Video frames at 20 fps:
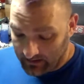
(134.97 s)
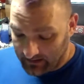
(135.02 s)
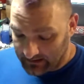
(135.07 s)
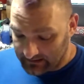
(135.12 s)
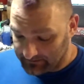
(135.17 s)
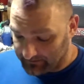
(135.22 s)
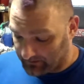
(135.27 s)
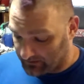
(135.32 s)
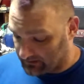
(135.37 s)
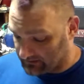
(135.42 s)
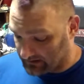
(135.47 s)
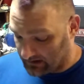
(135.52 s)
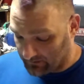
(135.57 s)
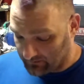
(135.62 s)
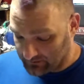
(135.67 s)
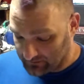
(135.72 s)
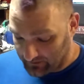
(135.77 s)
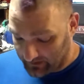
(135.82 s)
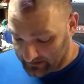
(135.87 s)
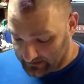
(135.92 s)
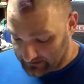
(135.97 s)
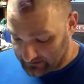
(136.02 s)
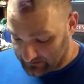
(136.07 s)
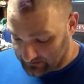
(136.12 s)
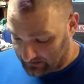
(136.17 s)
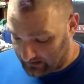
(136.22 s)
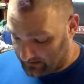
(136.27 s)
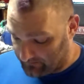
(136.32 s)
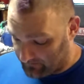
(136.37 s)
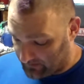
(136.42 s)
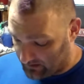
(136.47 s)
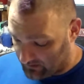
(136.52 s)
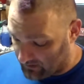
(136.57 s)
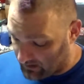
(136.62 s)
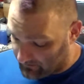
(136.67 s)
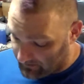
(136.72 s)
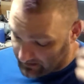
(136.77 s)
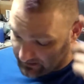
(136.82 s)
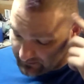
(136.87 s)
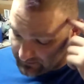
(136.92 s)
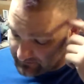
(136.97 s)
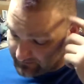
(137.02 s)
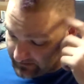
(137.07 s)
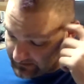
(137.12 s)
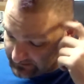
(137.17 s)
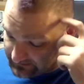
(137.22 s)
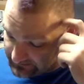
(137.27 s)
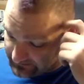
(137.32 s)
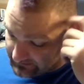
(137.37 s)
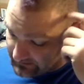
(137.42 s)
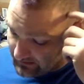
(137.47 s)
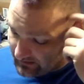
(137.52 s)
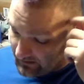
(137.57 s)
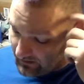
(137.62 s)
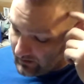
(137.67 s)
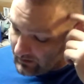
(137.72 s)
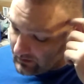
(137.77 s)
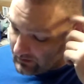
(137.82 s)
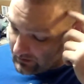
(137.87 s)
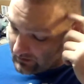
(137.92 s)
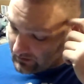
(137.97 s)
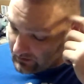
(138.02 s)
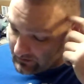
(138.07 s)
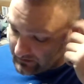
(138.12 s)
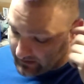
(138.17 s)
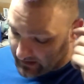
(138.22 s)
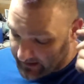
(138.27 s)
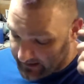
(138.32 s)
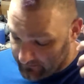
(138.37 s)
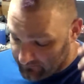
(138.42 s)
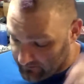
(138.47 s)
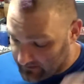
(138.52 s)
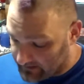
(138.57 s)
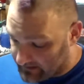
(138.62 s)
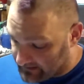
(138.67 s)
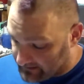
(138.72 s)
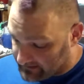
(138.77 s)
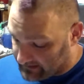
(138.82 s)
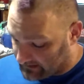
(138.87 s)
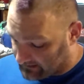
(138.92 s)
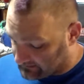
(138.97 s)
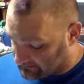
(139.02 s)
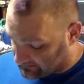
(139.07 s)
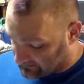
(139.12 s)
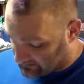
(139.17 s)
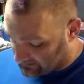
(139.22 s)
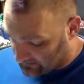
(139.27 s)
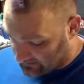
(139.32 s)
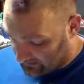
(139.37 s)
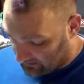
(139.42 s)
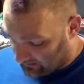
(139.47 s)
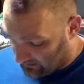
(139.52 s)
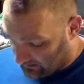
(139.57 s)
It's because I was waiting to get my grubby little mitts on a really decent